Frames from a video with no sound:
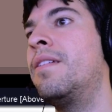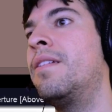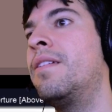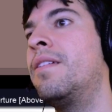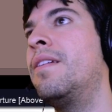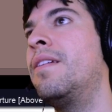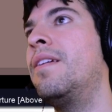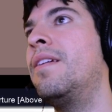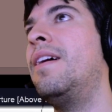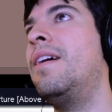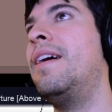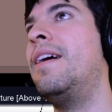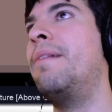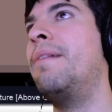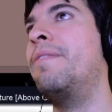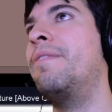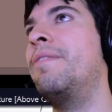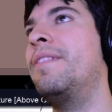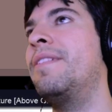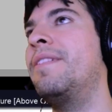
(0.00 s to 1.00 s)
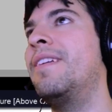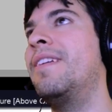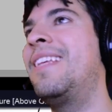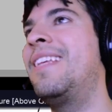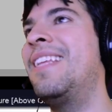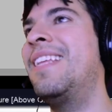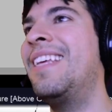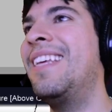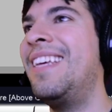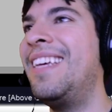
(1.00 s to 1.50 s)
Alright, I'm gonna restart it.
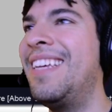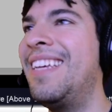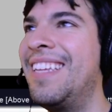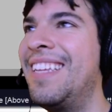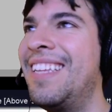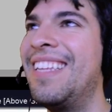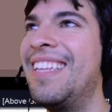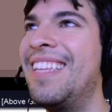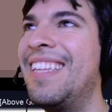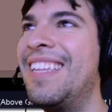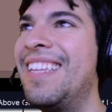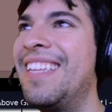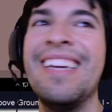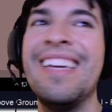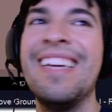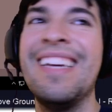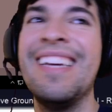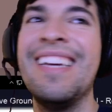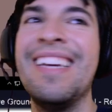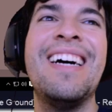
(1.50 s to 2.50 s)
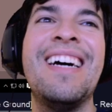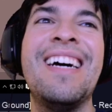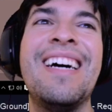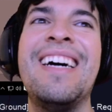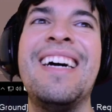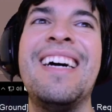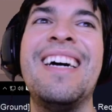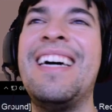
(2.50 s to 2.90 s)
I